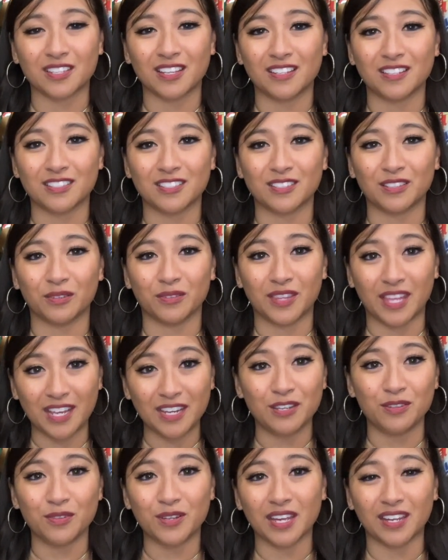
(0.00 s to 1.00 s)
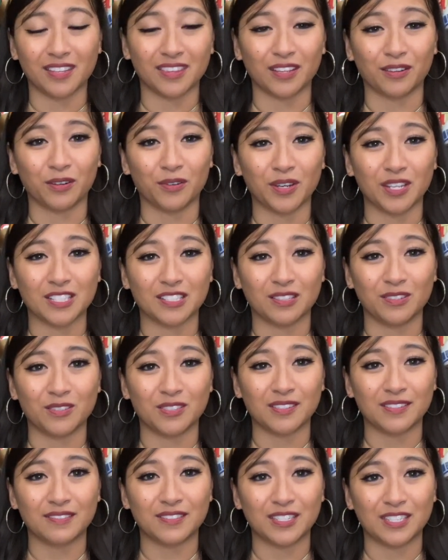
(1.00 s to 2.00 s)
and so they do get their own
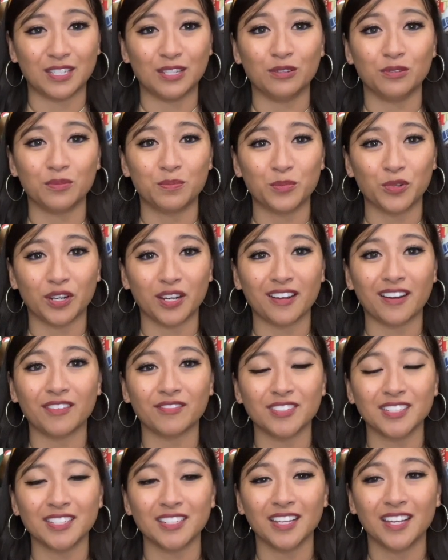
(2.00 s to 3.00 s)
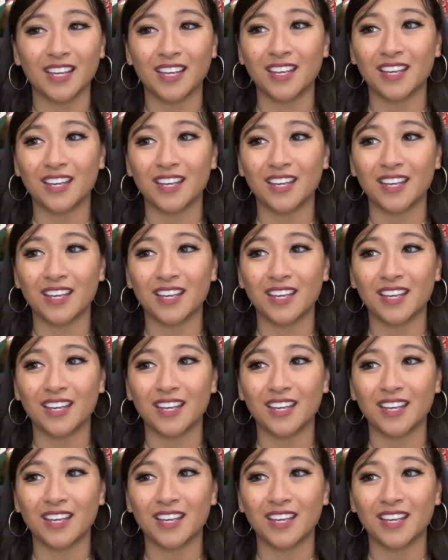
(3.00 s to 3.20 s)
exclusives too pretty often,